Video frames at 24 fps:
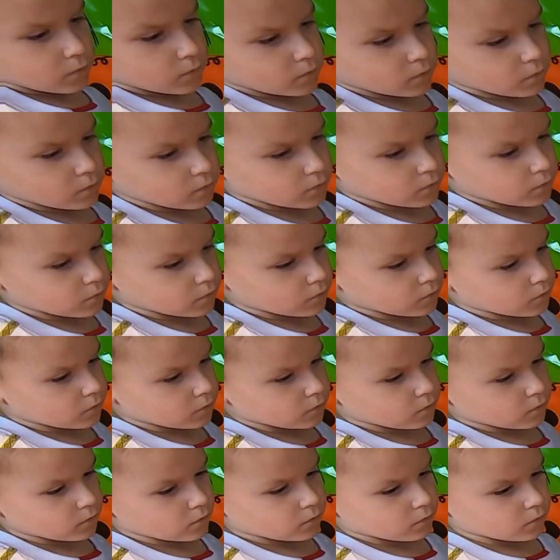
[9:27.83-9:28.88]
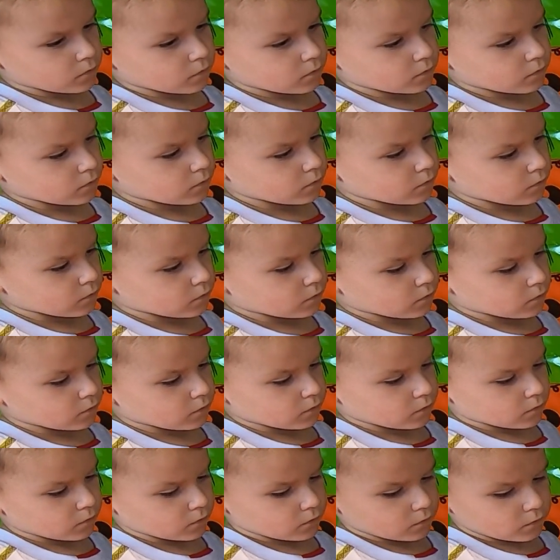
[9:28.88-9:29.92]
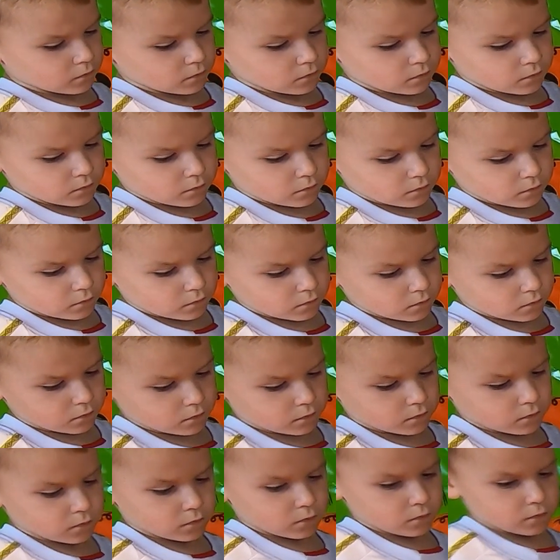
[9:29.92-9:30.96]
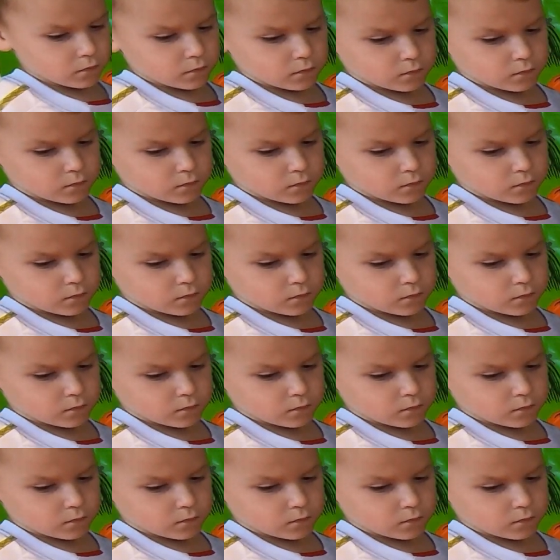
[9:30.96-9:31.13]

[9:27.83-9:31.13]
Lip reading: The person shown says nothing.